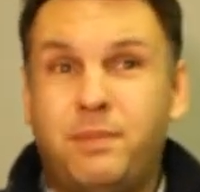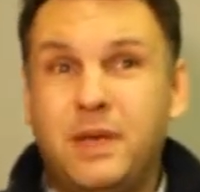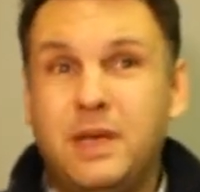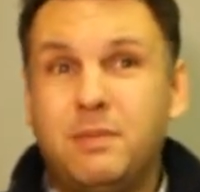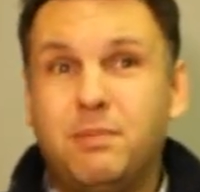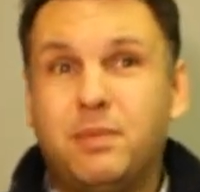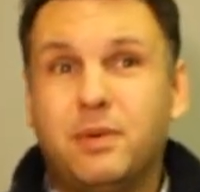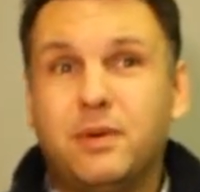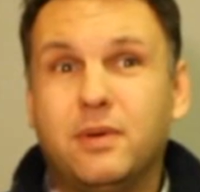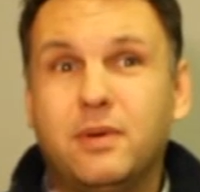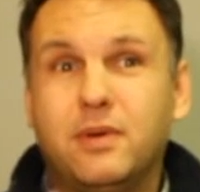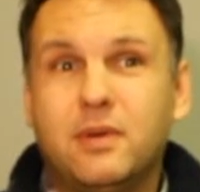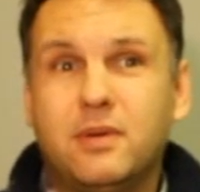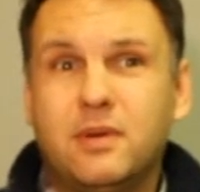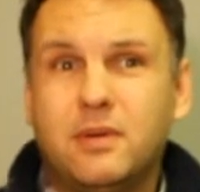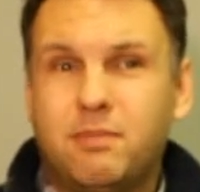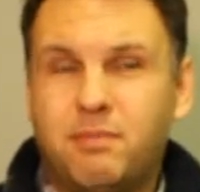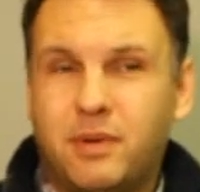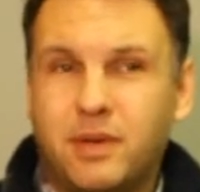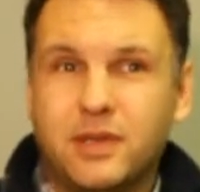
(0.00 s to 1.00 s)

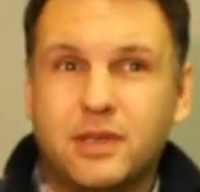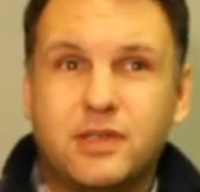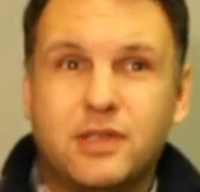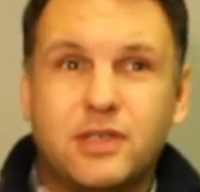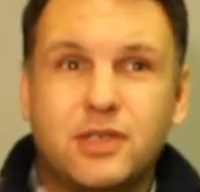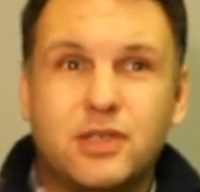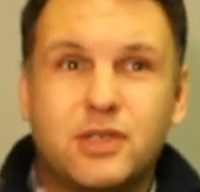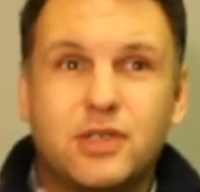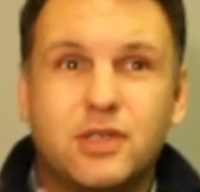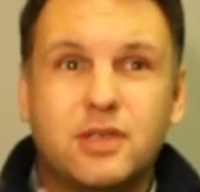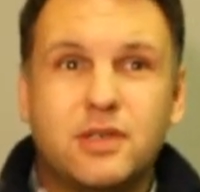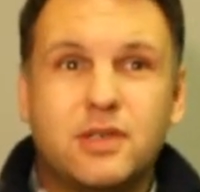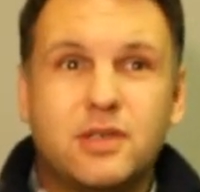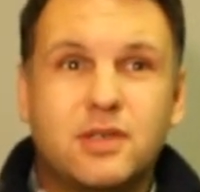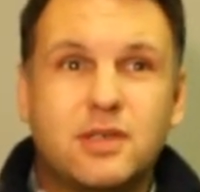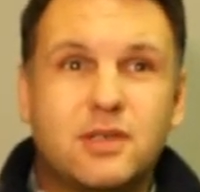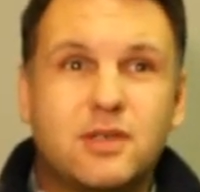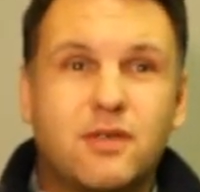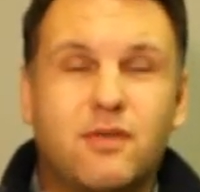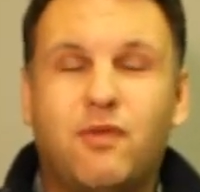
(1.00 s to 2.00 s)
people,
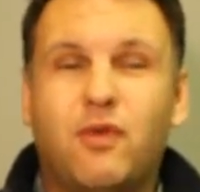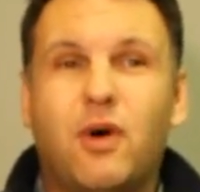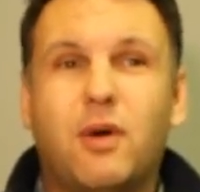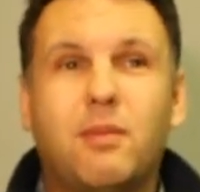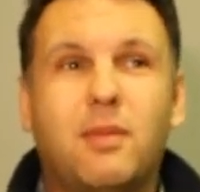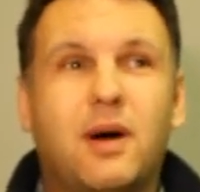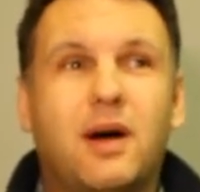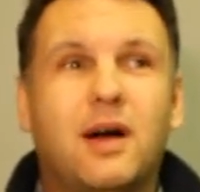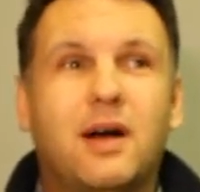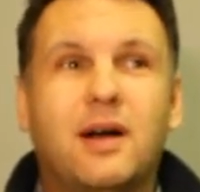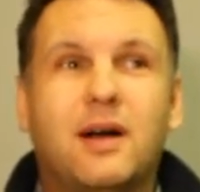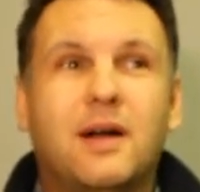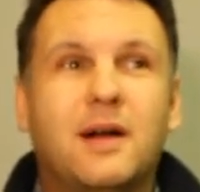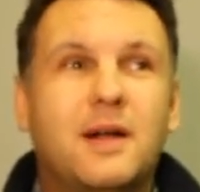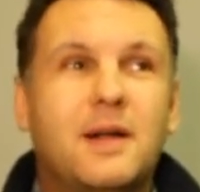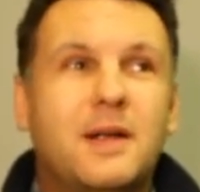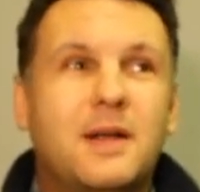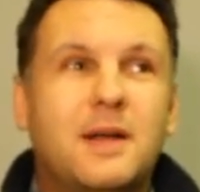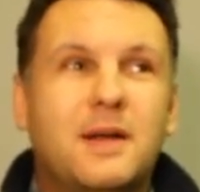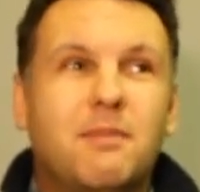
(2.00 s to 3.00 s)
politicians, former
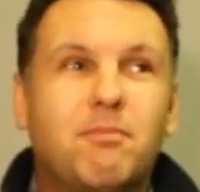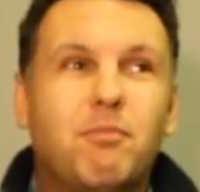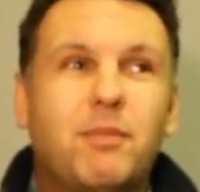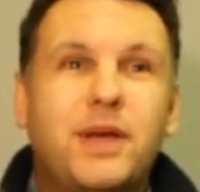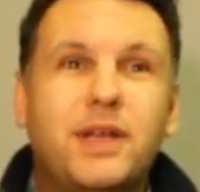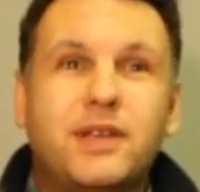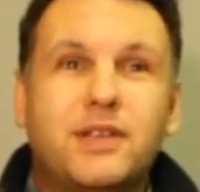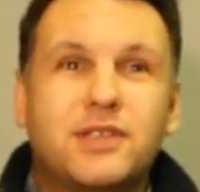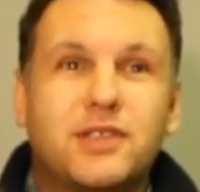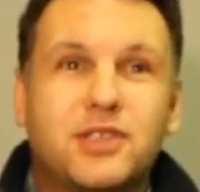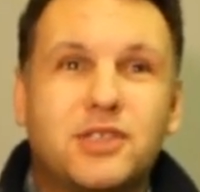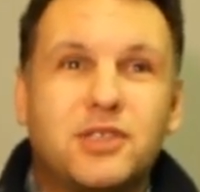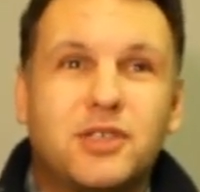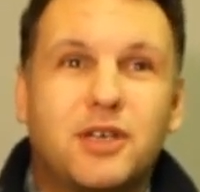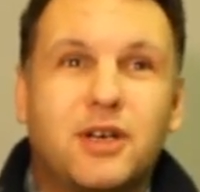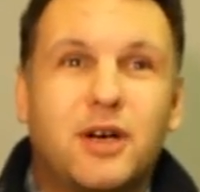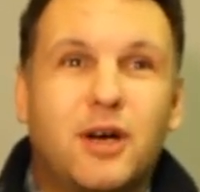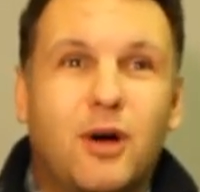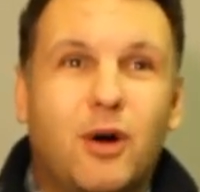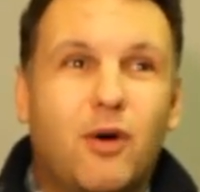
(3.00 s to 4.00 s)

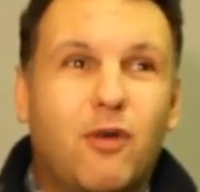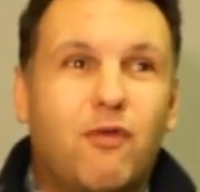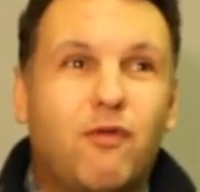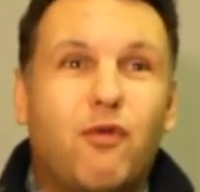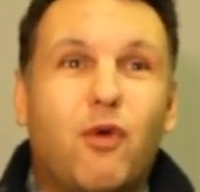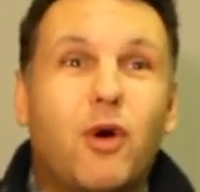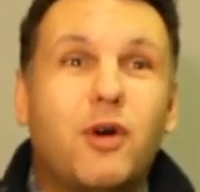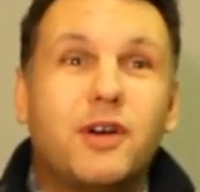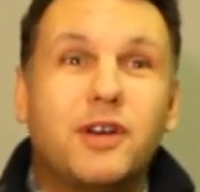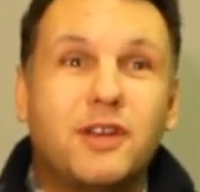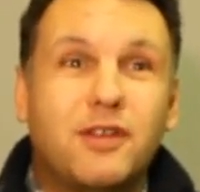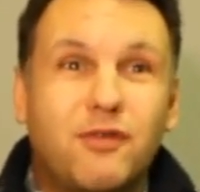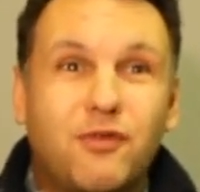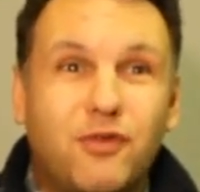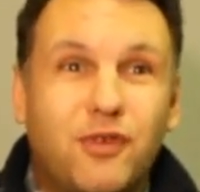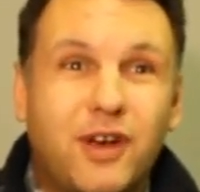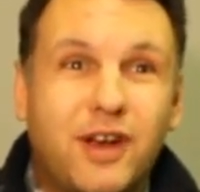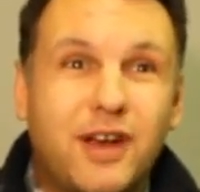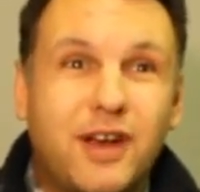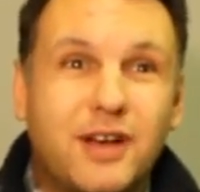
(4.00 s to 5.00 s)
Minister of Foreign
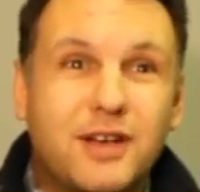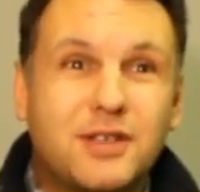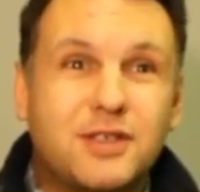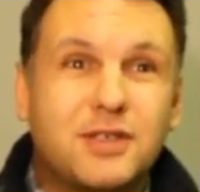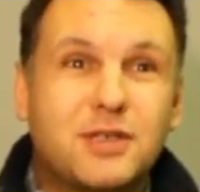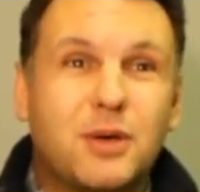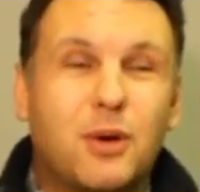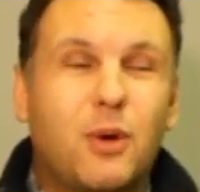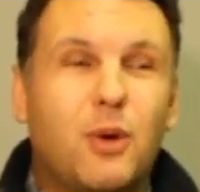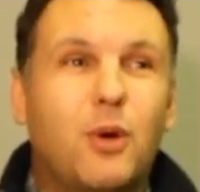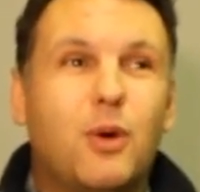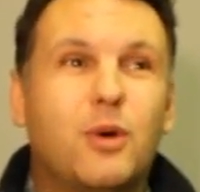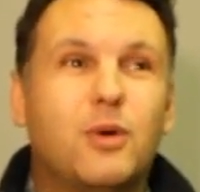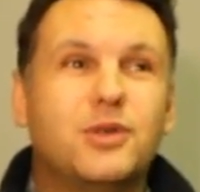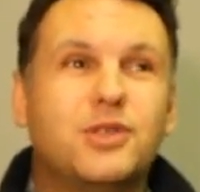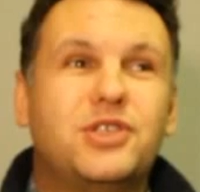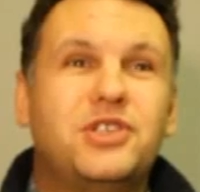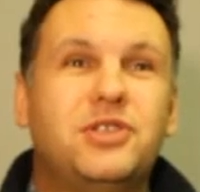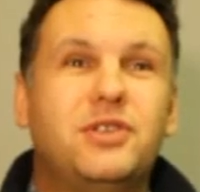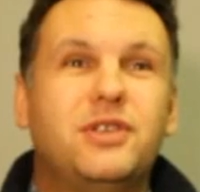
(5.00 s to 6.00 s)
Affairs
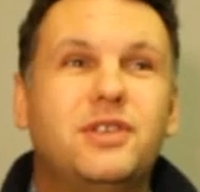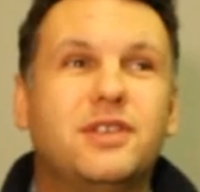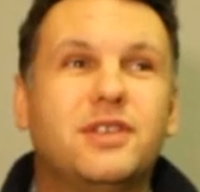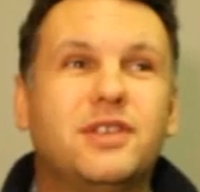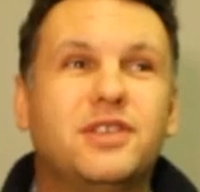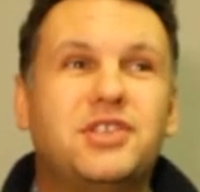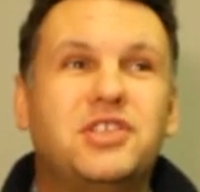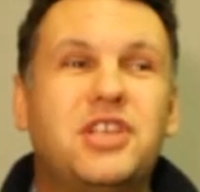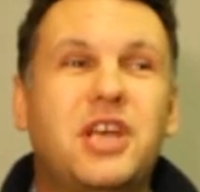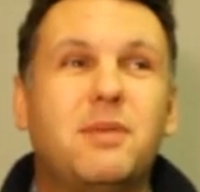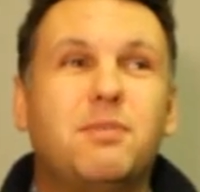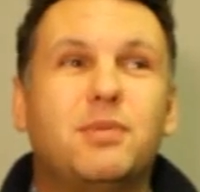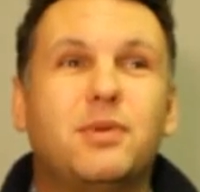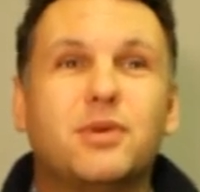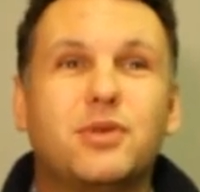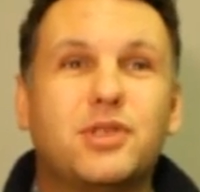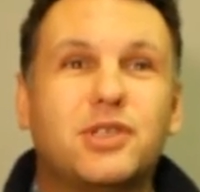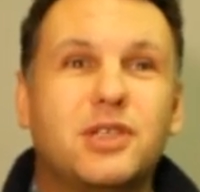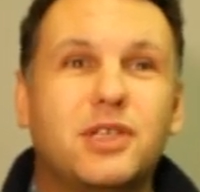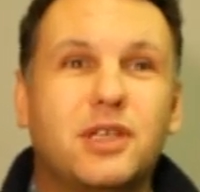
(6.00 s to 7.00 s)
or
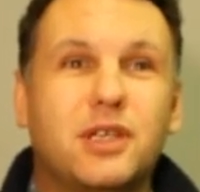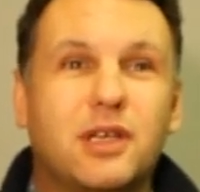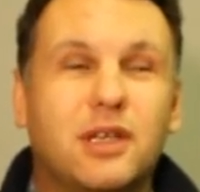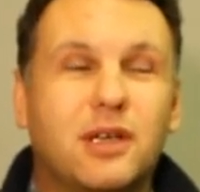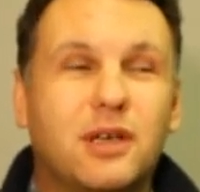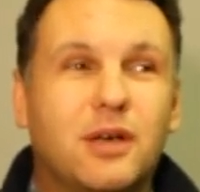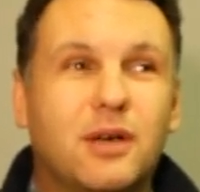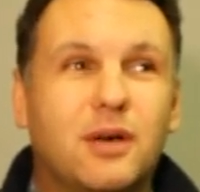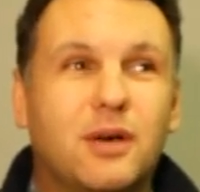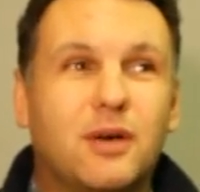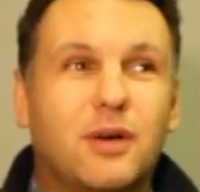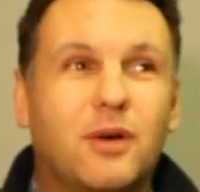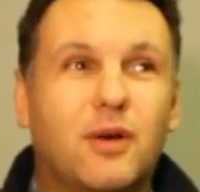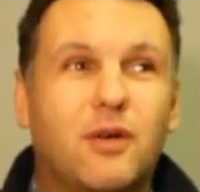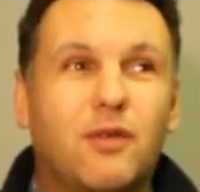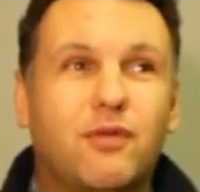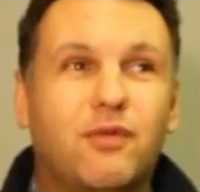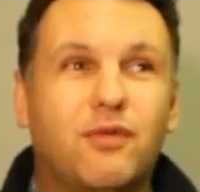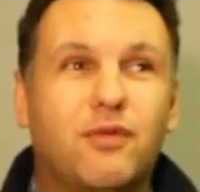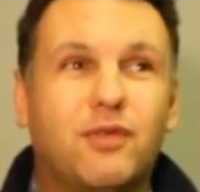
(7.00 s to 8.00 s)
Deputy
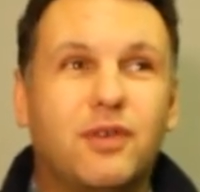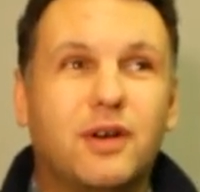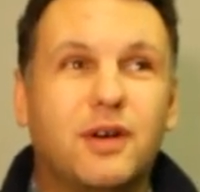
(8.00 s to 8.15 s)
of